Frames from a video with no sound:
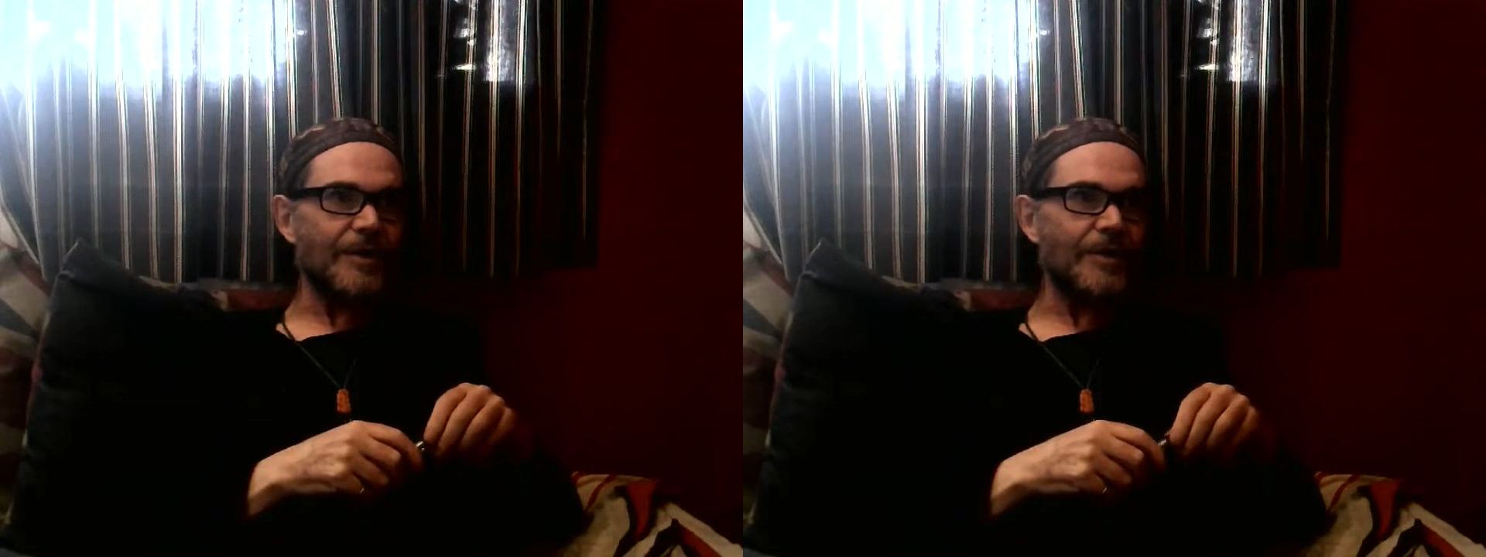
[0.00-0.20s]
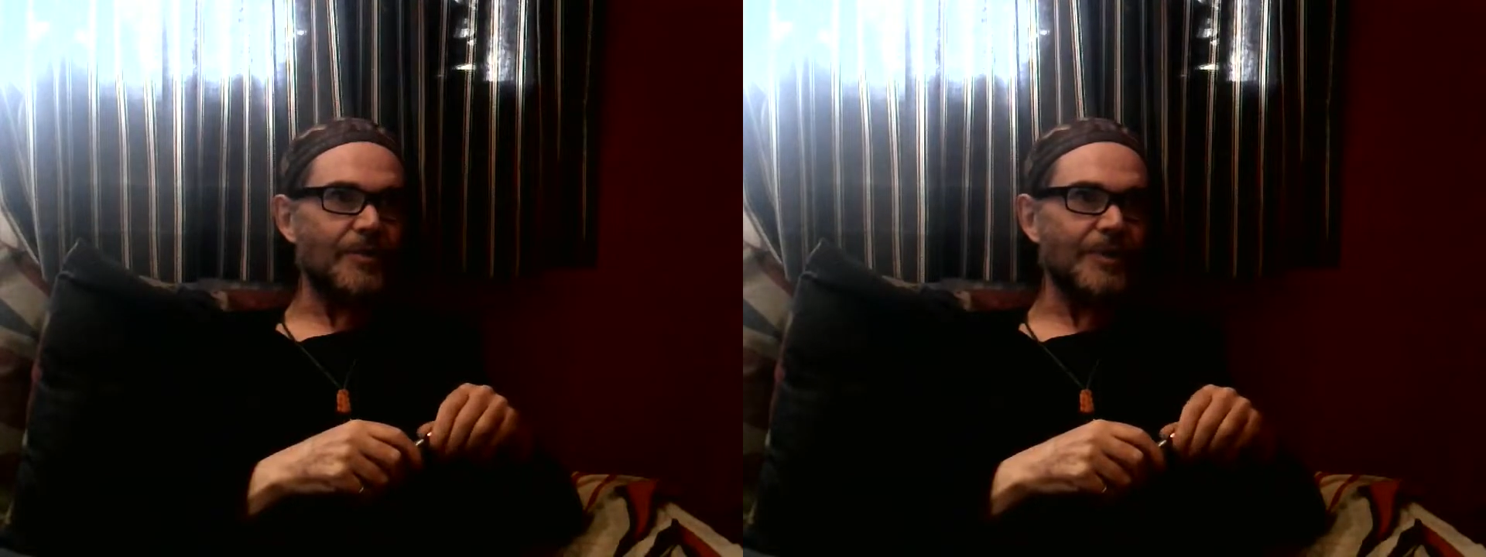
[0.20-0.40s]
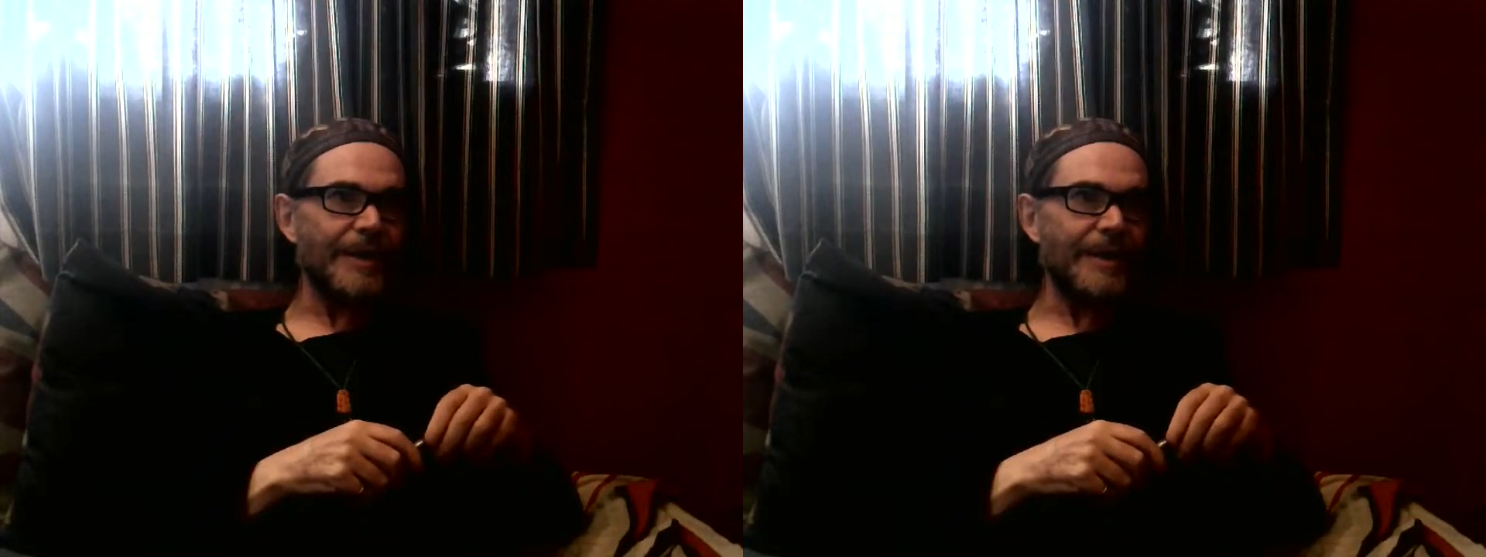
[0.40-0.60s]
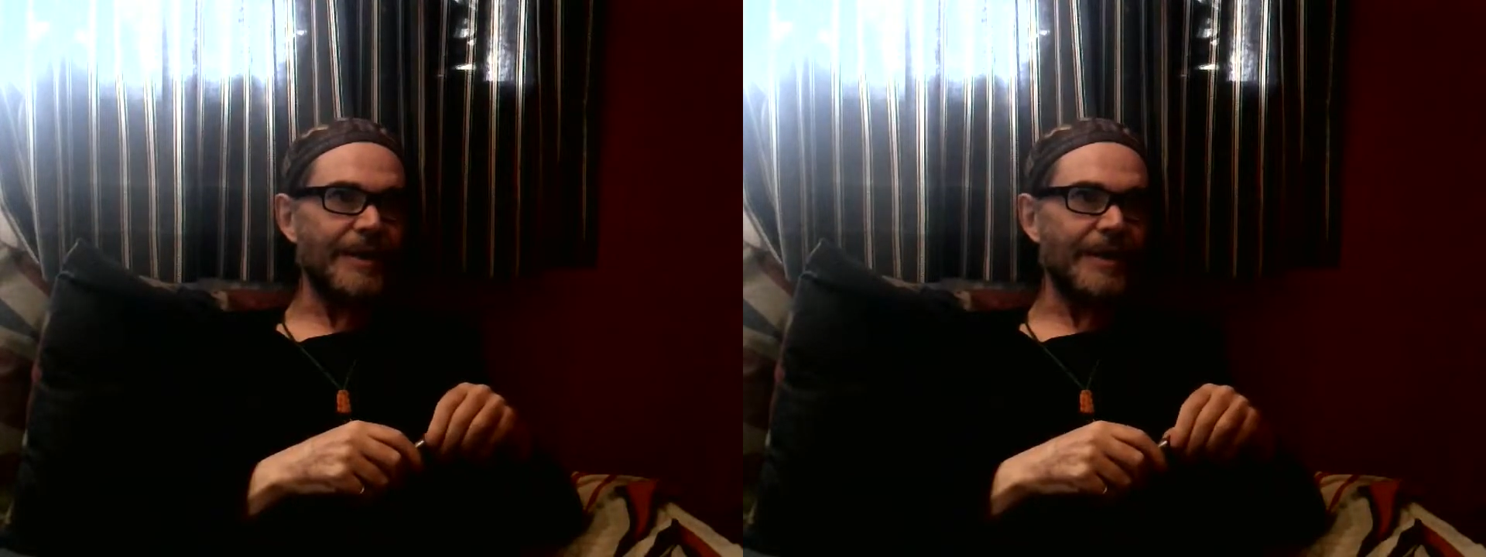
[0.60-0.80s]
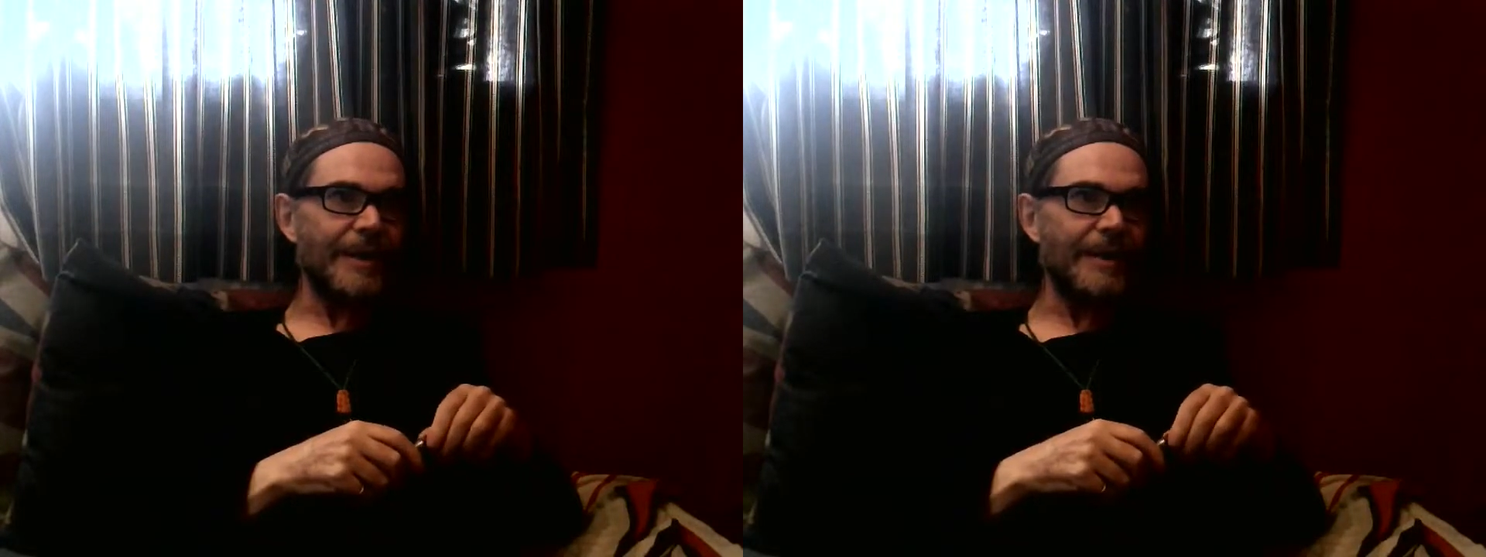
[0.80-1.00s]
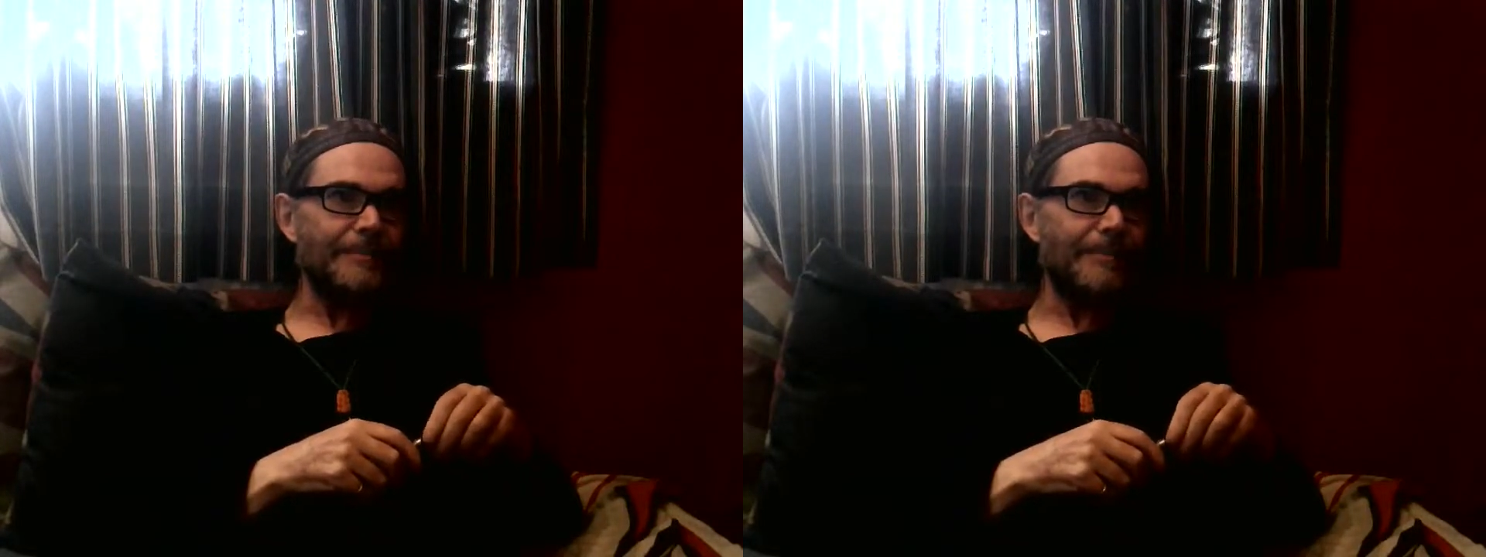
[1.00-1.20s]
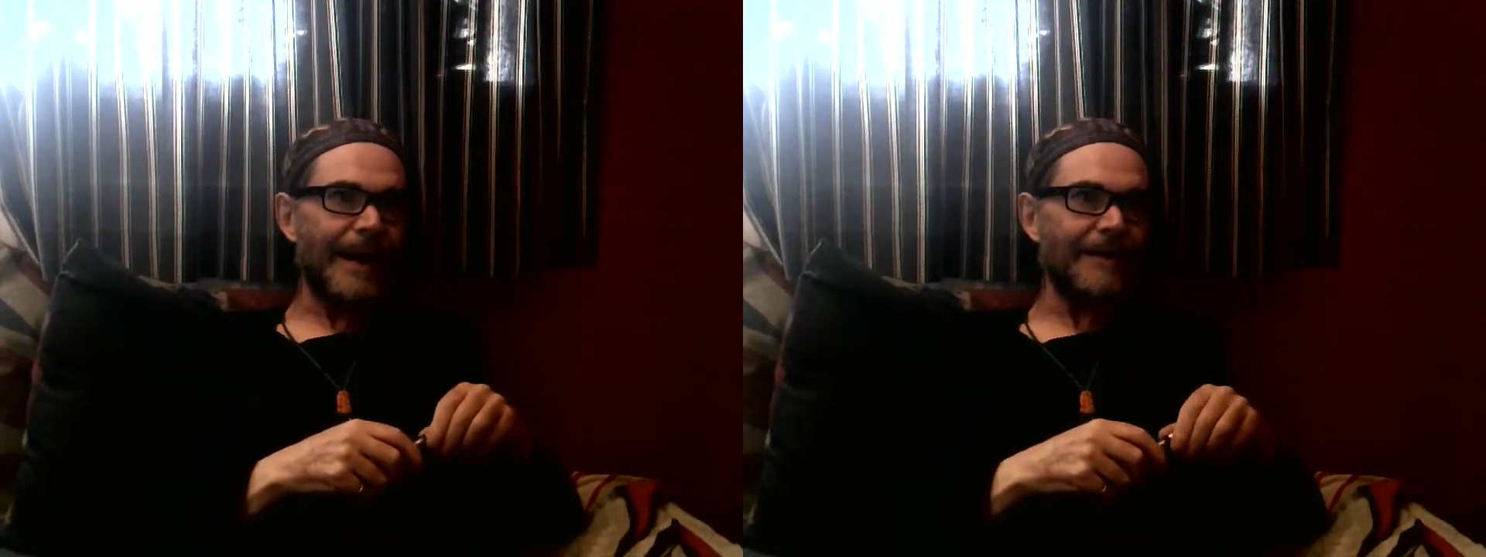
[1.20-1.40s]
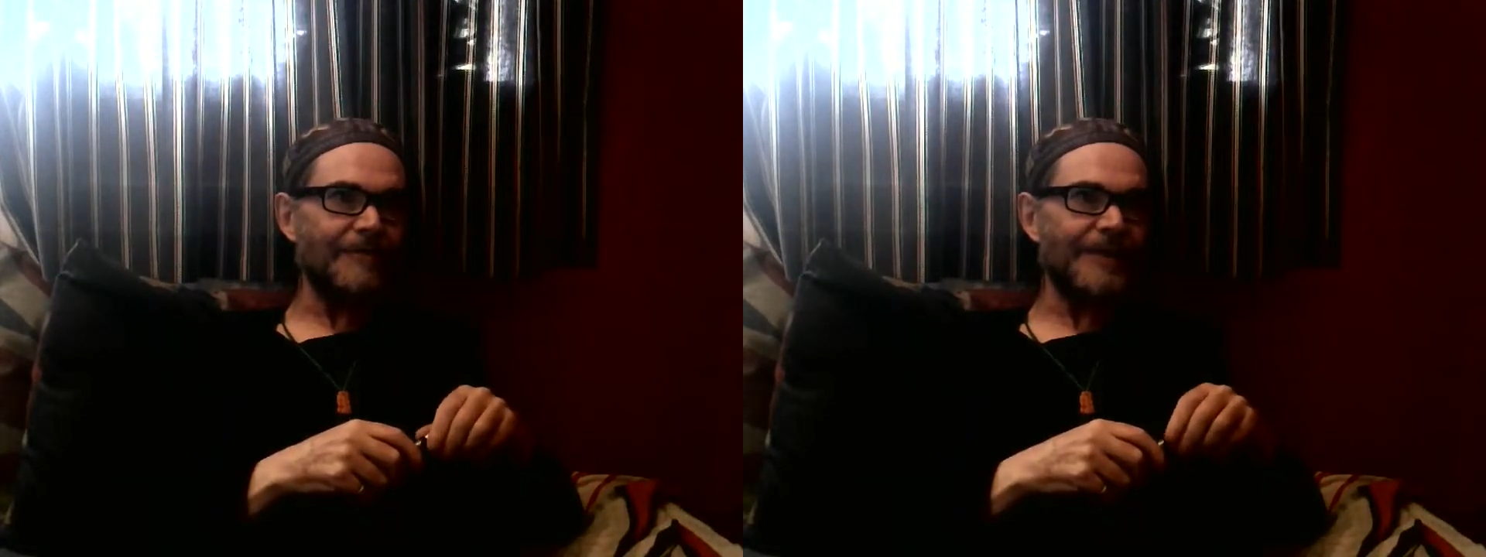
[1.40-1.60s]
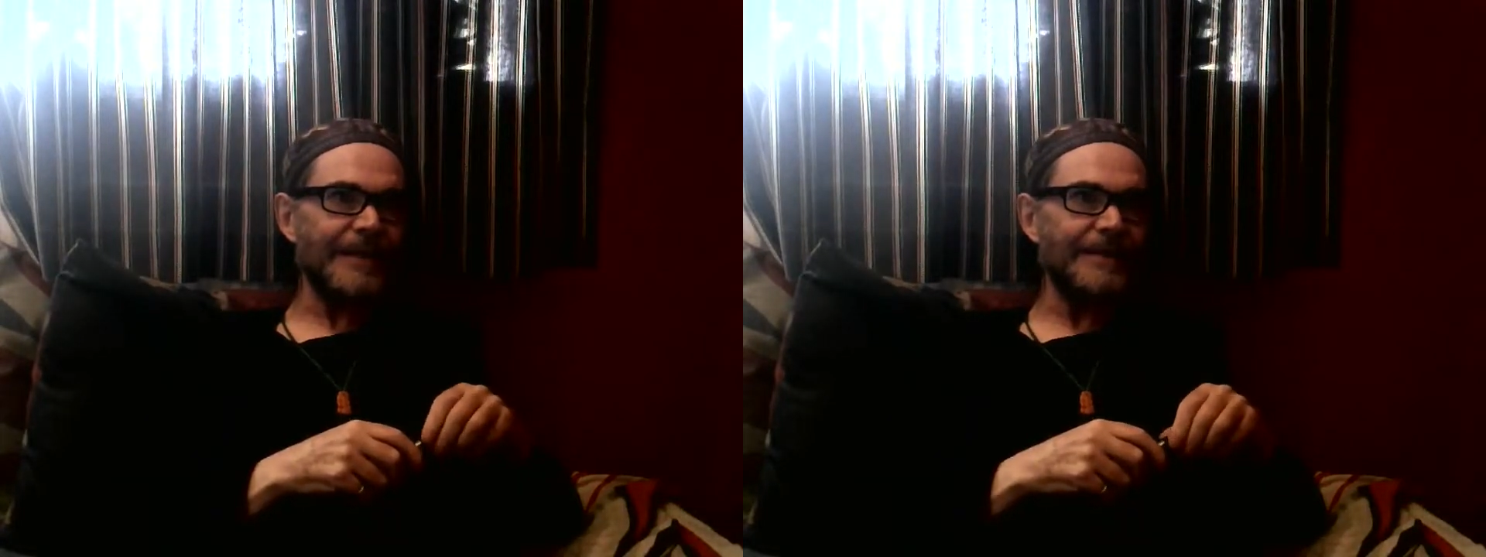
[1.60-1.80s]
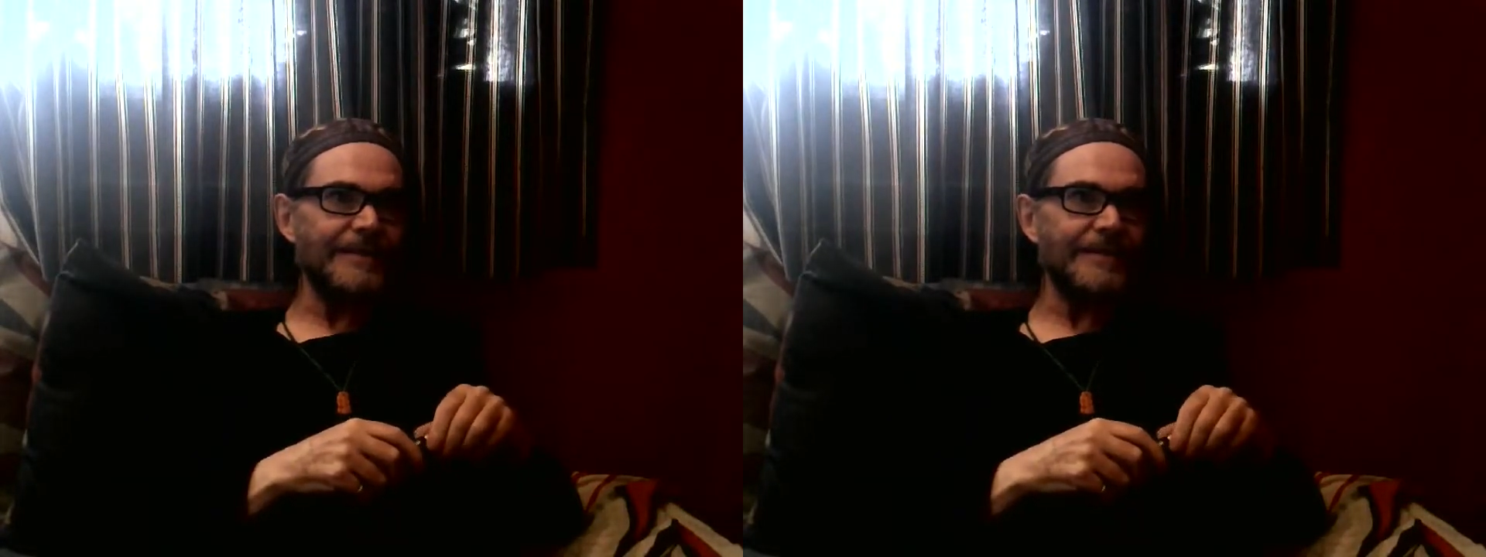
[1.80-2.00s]
Called it impact
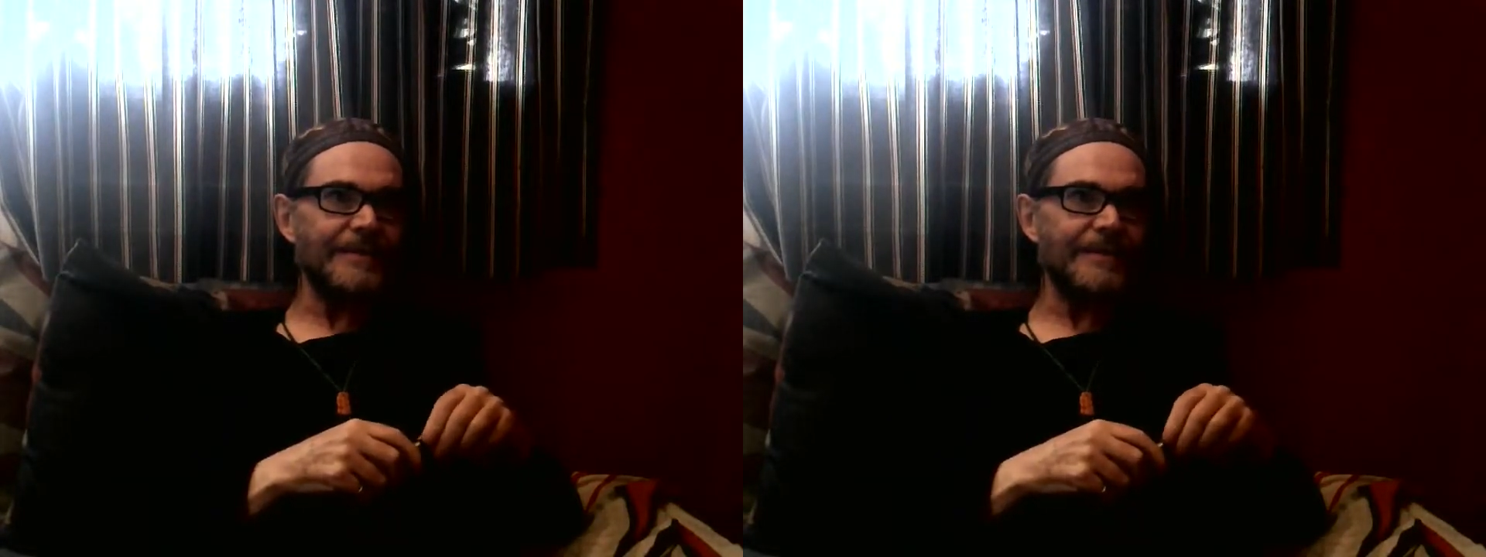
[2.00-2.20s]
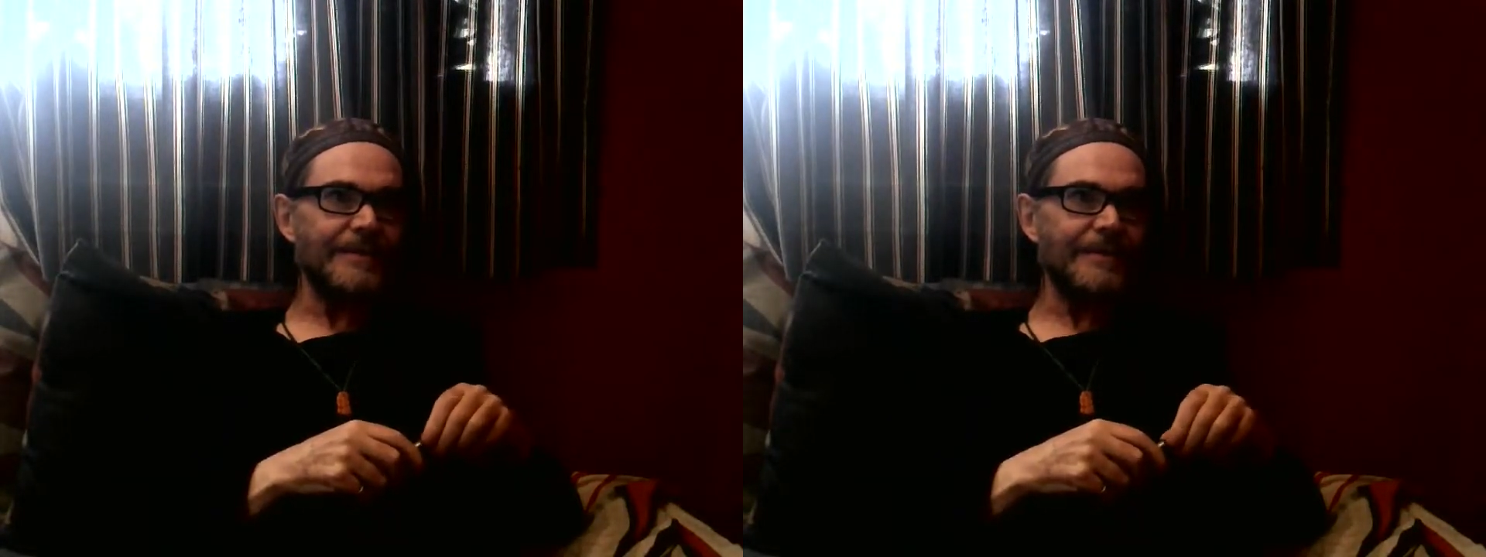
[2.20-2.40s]
fees.